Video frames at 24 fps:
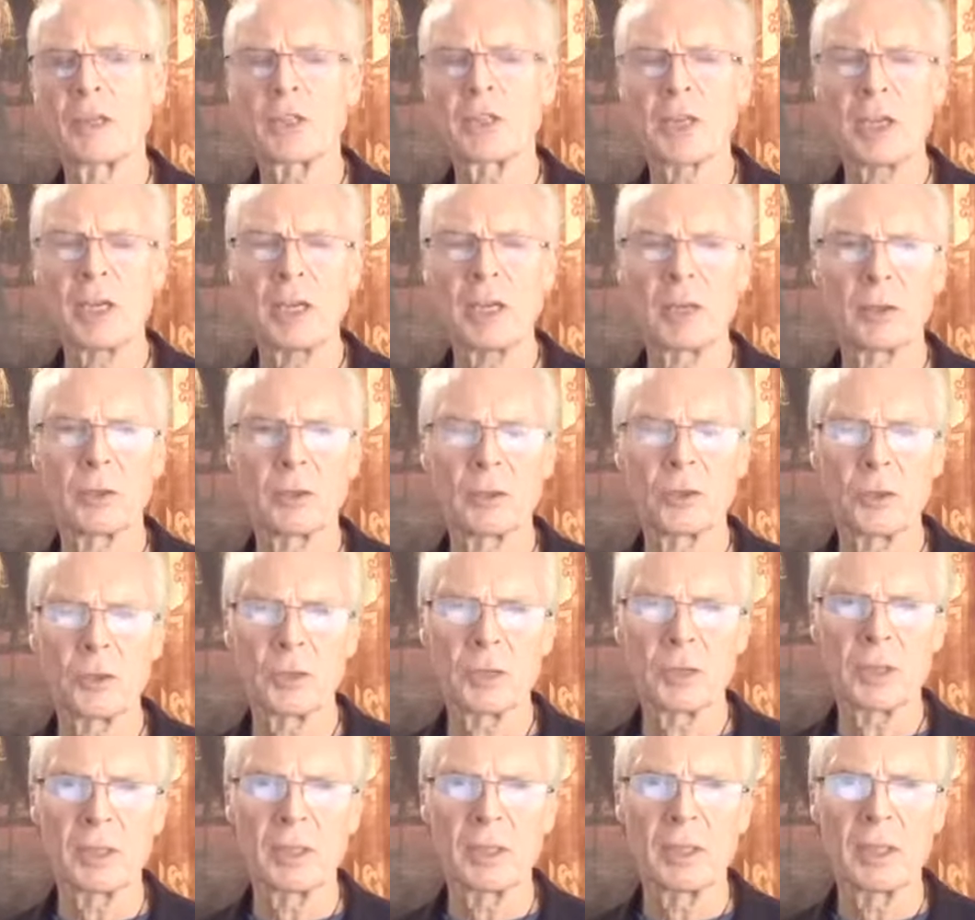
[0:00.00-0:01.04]

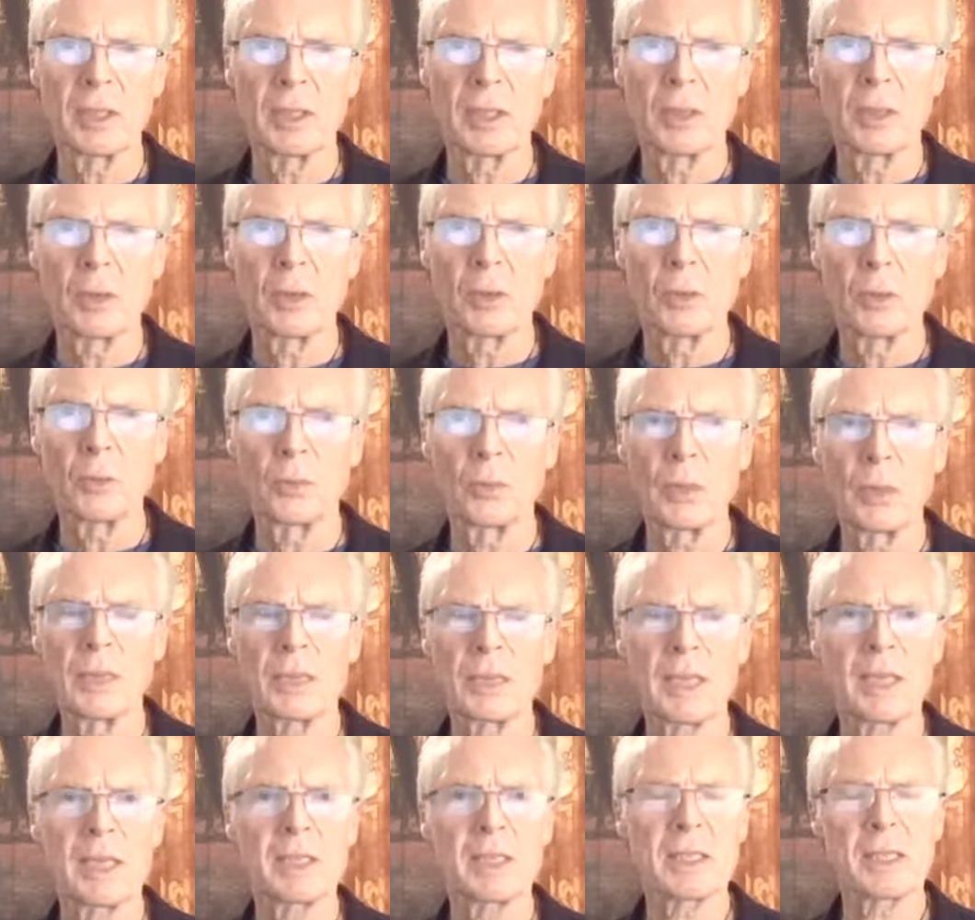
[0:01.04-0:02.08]
childhood, we
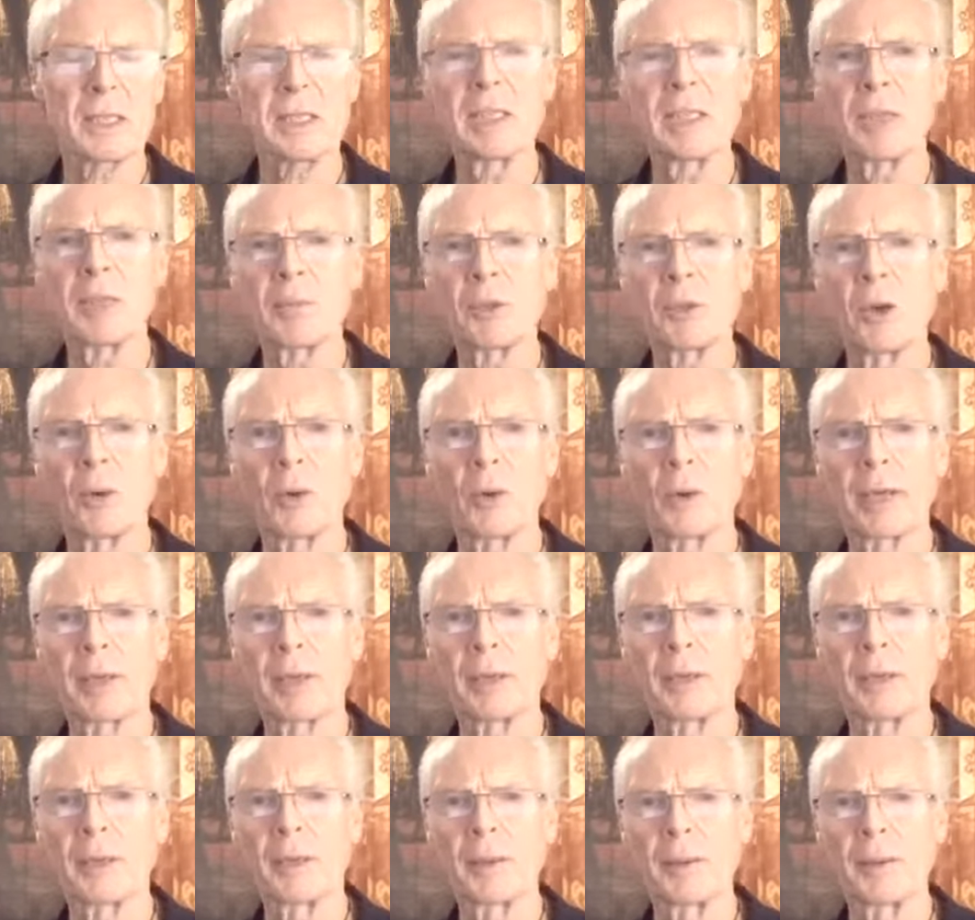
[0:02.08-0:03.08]
tend to keep going.